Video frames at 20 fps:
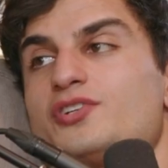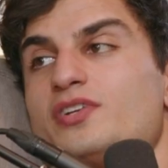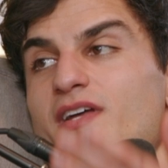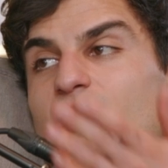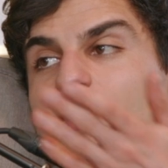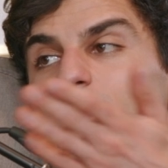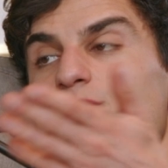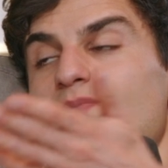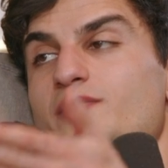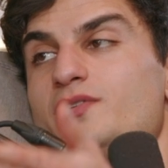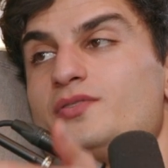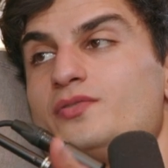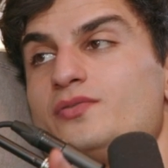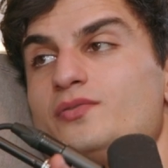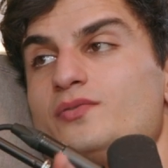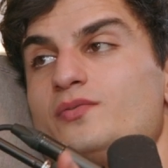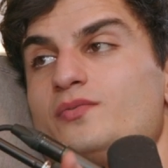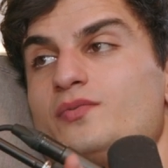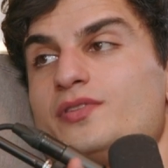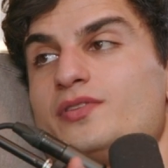should help
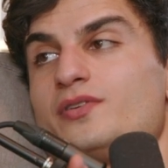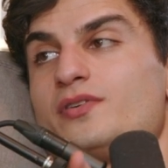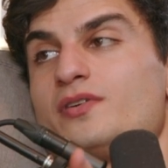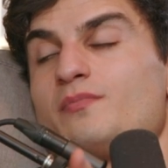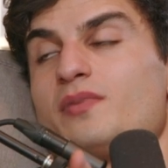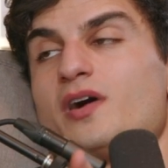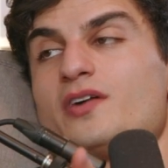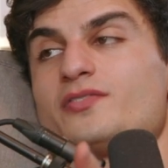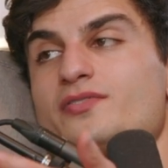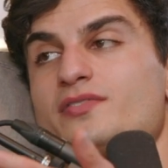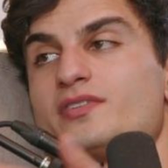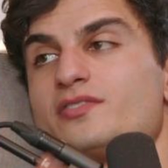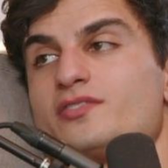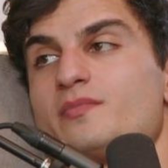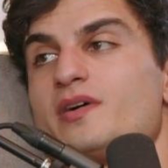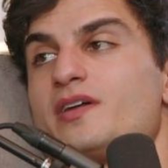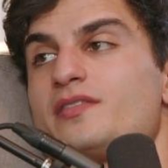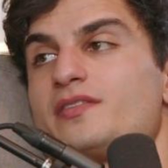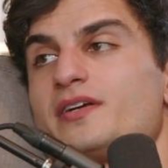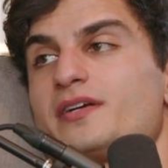you with your imposter
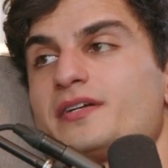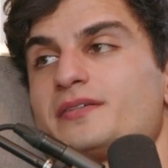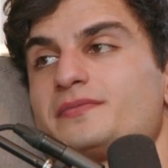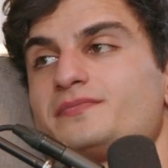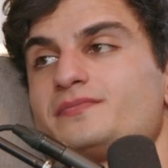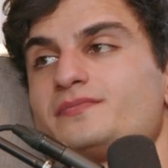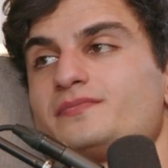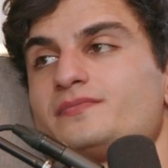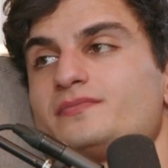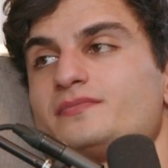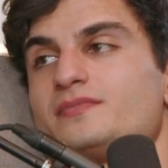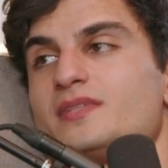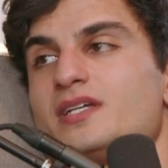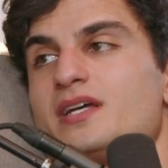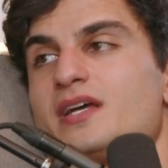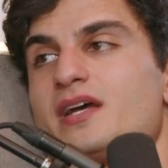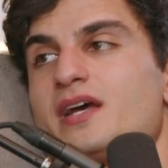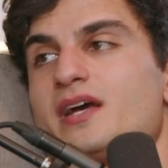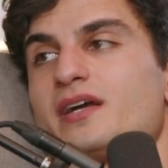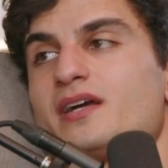syndrome, I think.
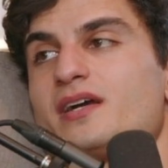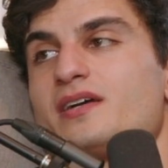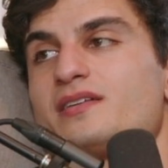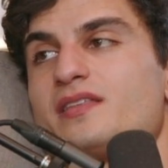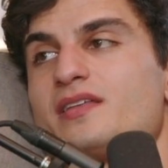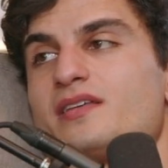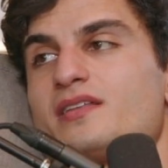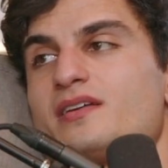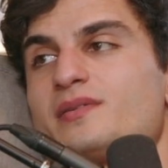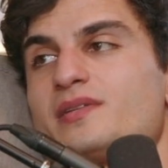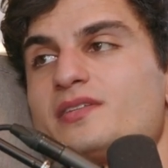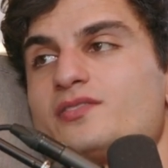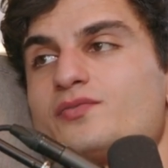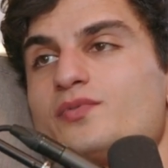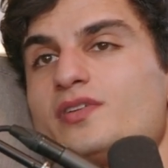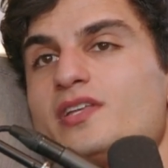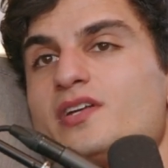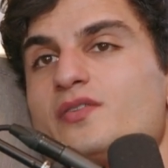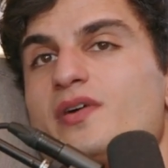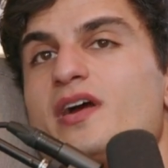Because I think I think that's
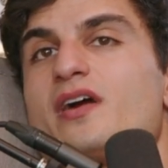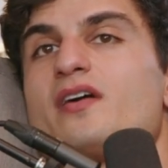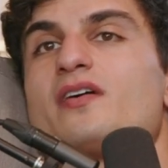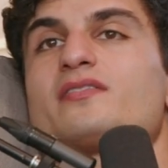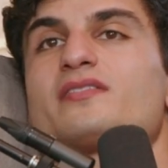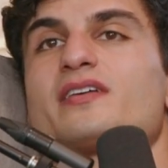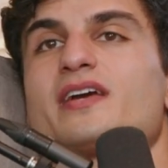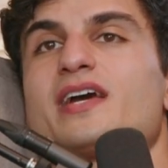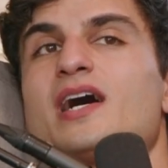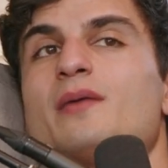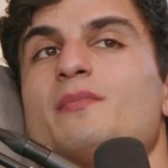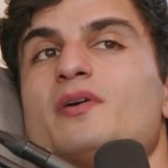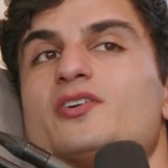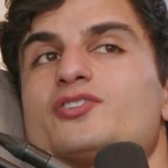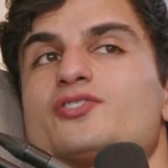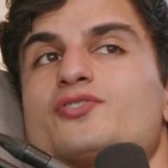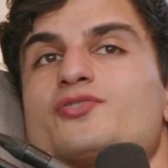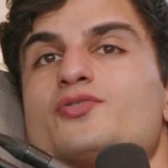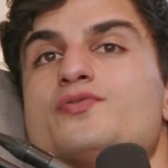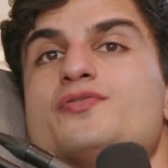really rare is like how
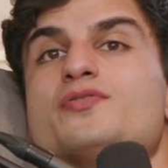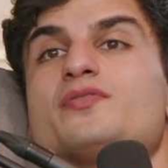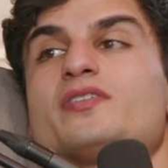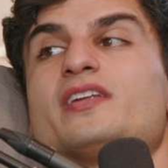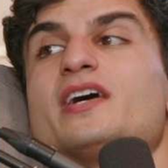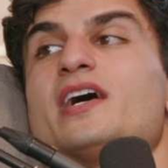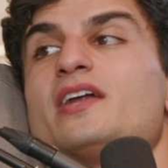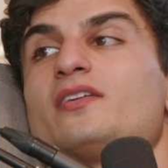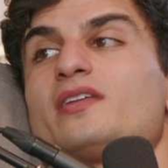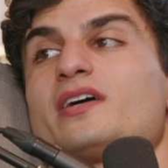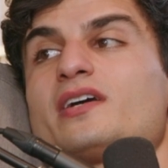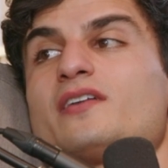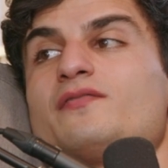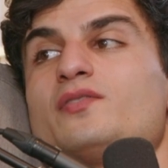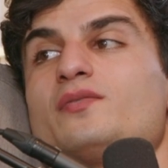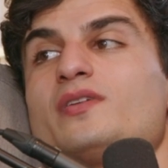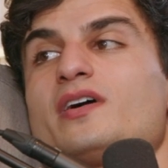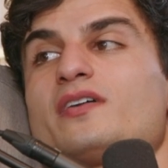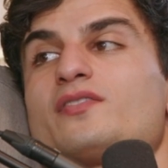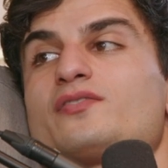much truth you can handle. Like if
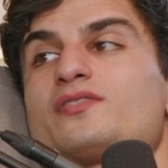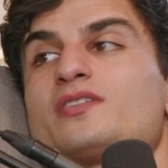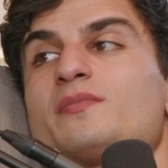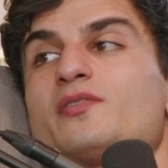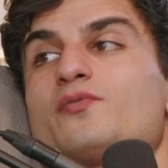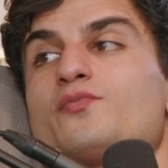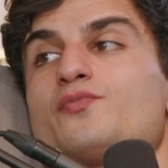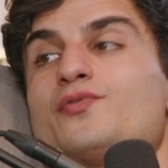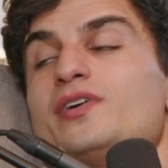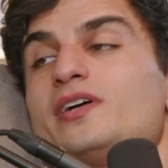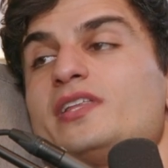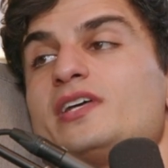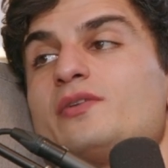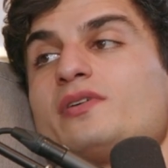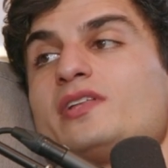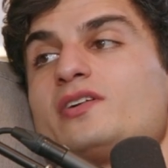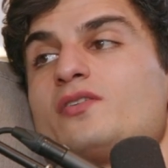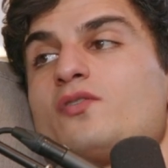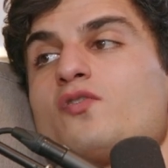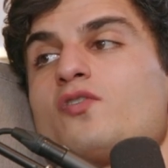you like, there's something really
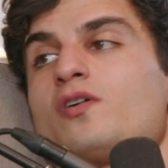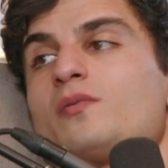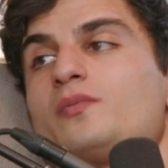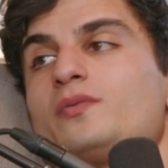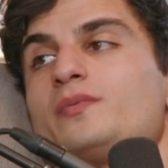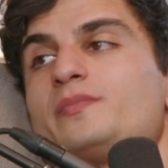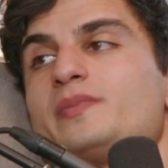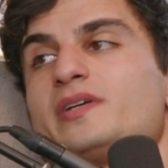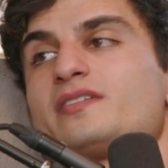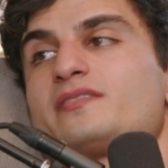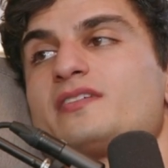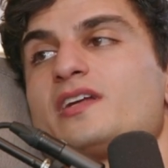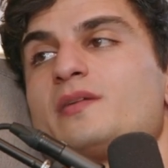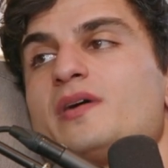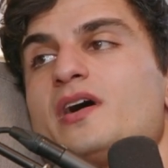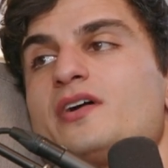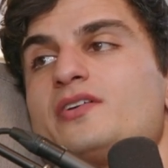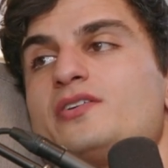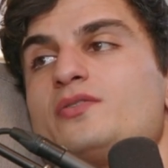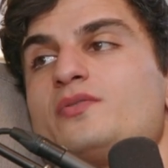really horrible being said
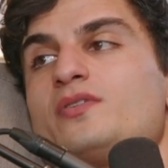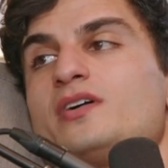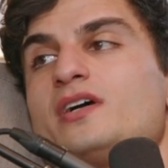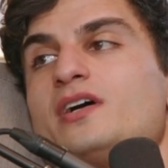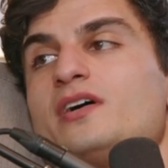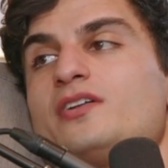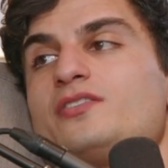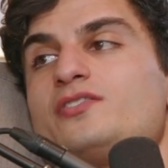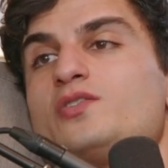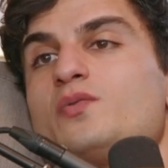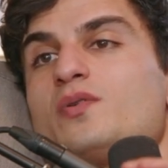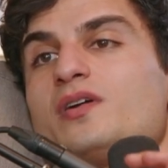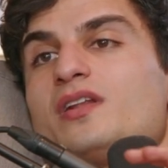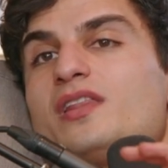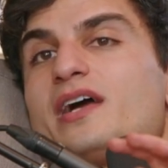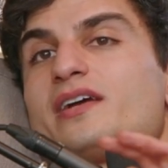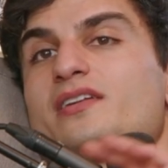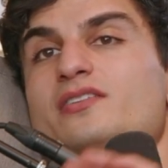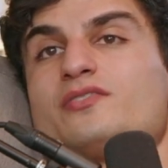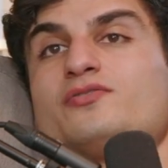about you do you want to
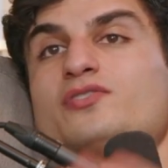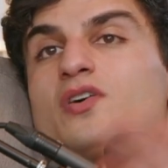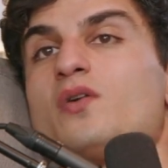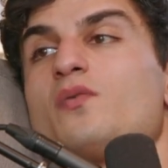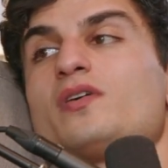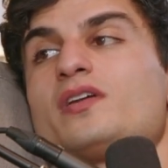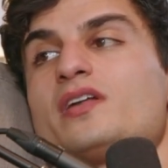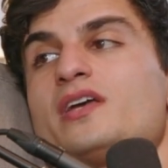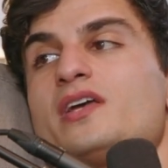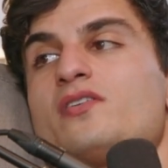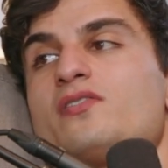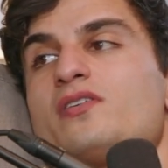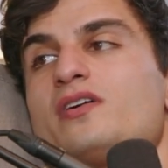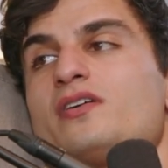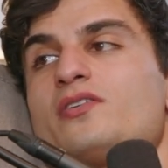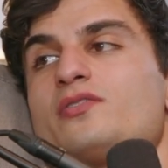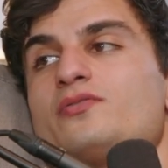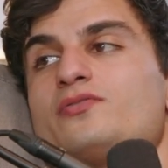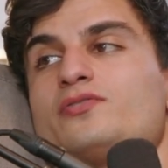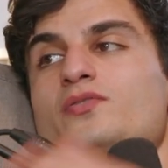like you don't want to hear it
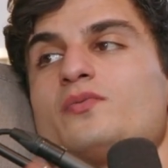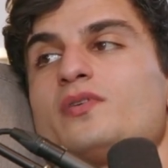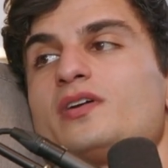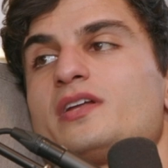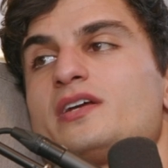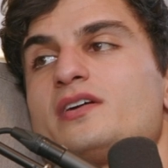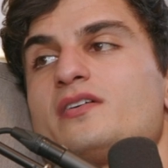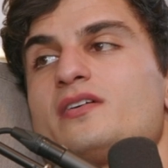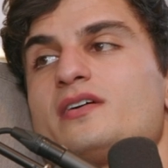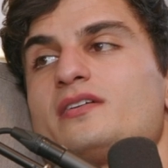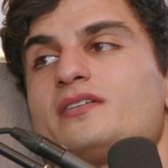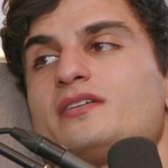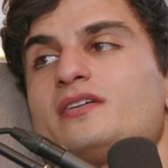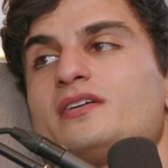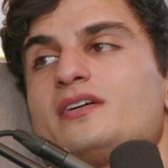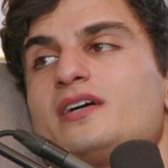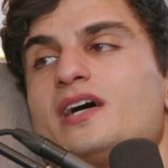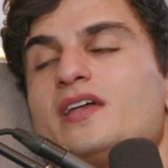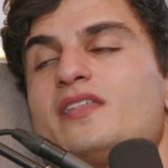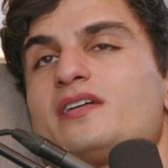or you do want to hear it?
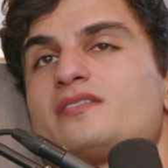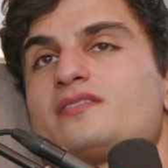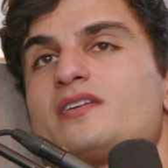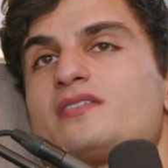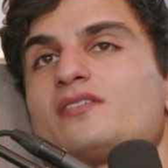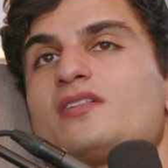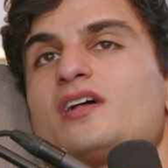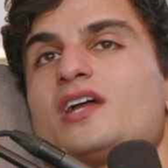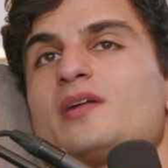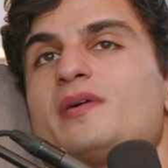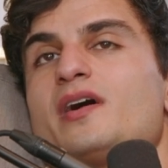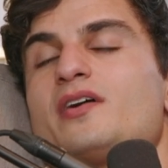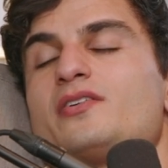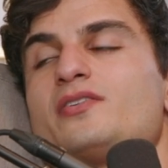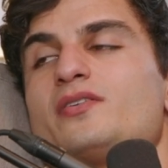I think that says a lot about